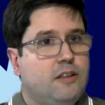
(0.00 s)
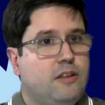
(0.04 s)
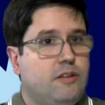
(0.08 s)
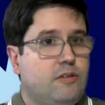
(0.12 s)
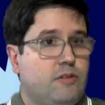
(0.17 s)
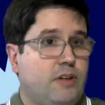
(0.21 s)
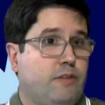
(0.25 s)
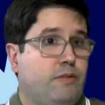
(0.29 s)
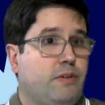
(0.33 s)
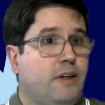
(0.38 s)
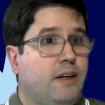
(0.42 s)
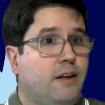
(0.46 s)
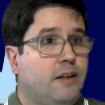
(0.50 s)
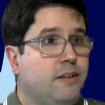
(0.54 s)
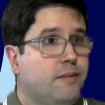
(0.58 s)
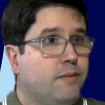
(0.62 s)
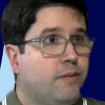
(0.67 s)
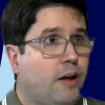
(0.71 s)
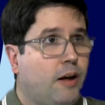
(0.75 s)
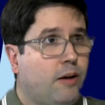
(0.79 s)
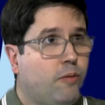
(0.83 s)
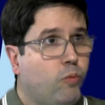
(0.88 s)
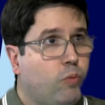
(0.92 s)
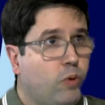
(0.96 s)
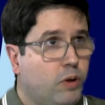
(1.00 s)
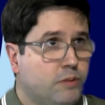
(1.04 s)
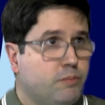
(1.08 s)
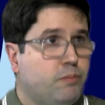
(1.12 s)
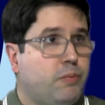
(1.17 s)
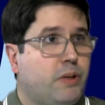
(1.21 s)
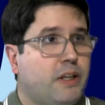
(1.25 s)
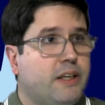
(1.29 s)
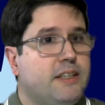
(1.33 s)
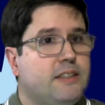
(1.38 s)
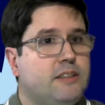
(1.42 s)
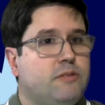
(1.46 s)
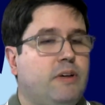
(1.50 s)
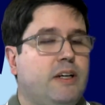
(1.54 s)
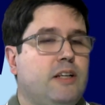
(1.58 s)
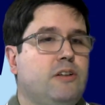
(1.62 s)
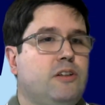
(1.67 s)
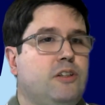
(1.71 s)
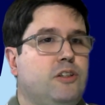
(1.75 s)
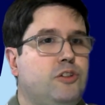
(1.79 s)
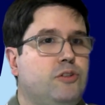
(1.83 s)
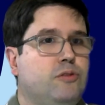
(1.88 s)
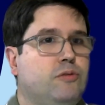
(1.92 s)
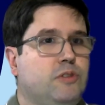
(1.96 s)
you have one place where you
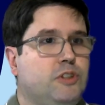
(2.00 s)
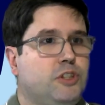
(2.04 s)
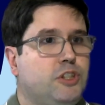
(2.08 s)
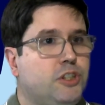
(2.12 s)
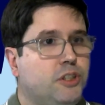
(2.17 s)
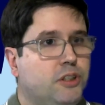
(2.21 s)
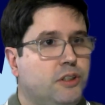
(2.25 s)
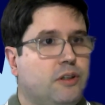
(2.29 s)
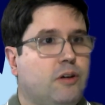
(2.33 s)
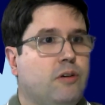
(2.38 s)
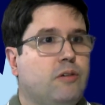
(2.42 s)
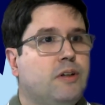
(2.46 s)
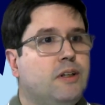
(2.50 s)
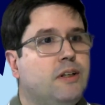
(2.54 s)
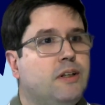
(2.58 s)
need to ensure